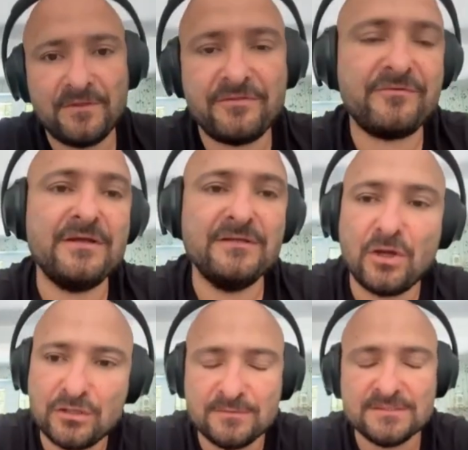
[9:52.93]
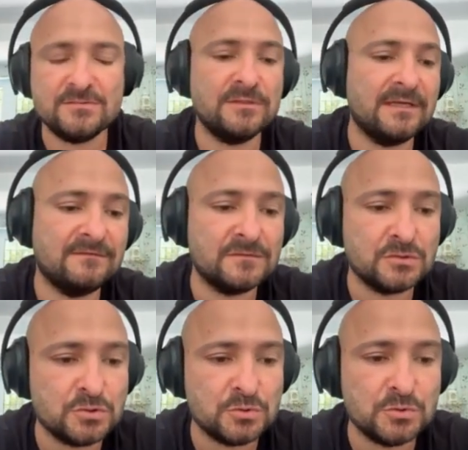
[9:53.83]
3 documents related
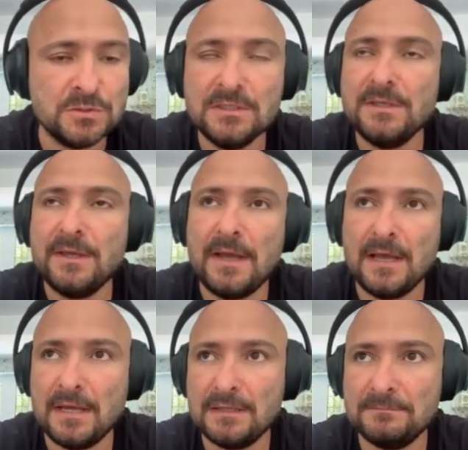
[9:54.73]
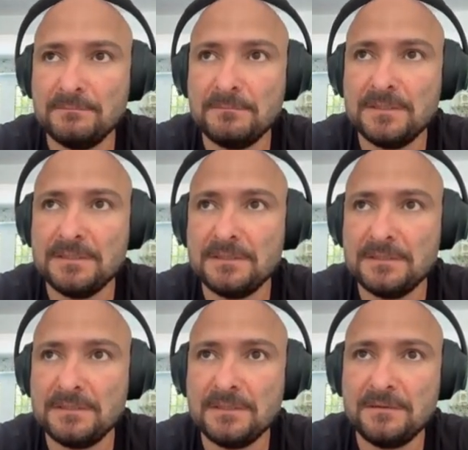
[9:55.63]
to
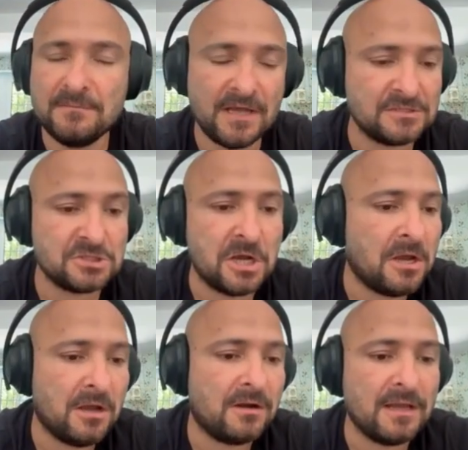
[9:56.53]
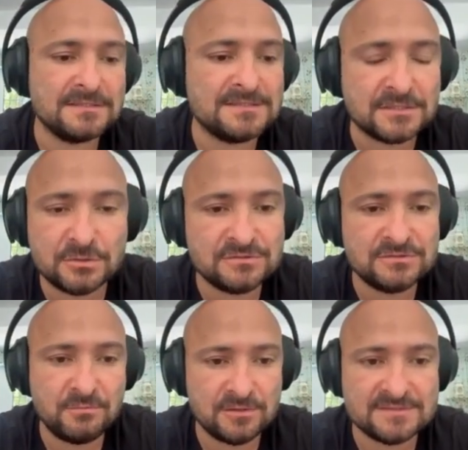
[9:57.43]
HR and
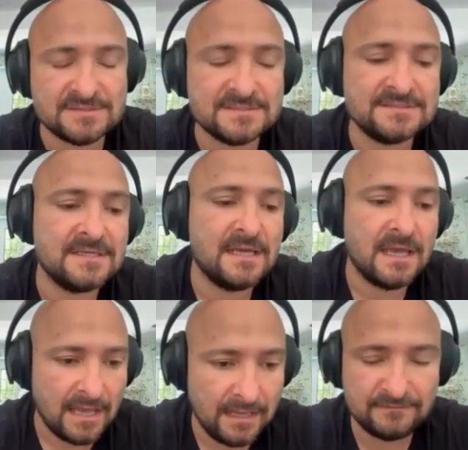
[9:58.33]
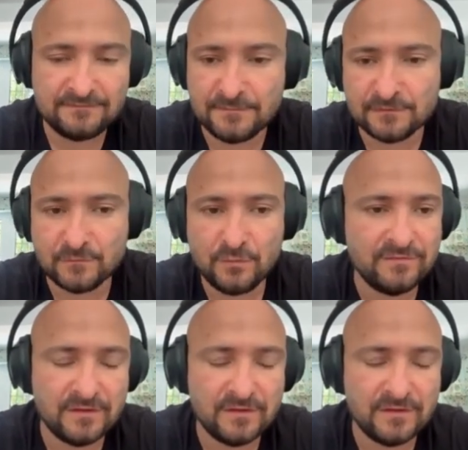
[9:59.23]
security policies at Mando.